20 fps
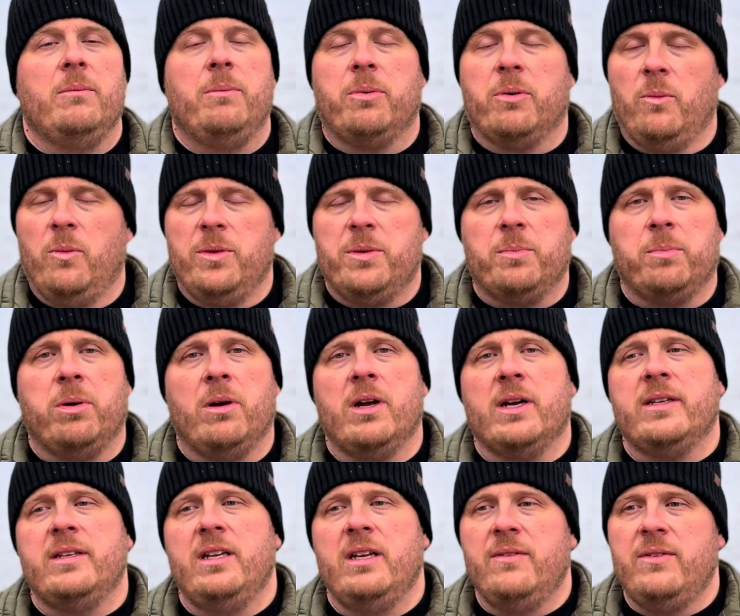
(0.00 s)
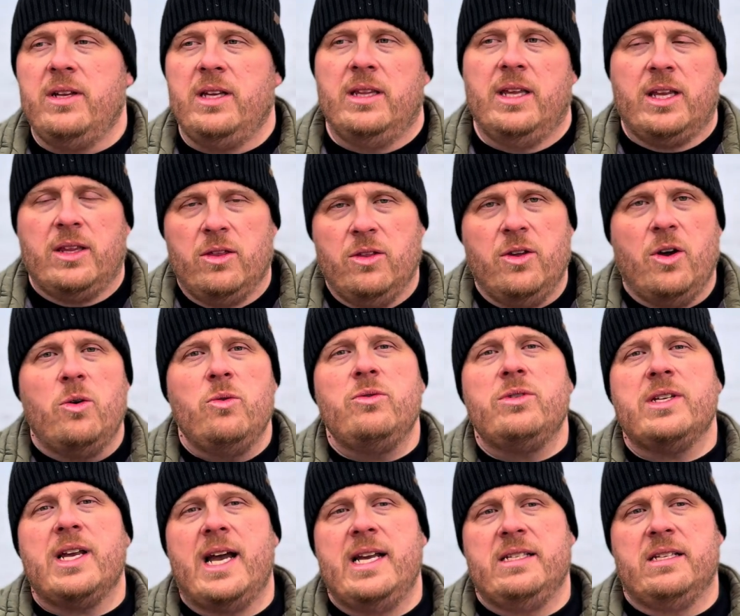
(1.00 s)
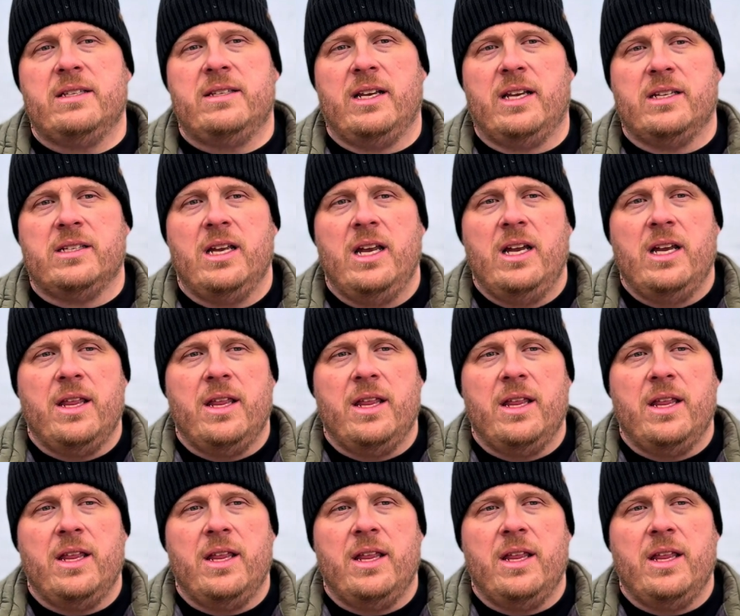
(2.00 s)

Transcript: with productivity, like those kinds of things.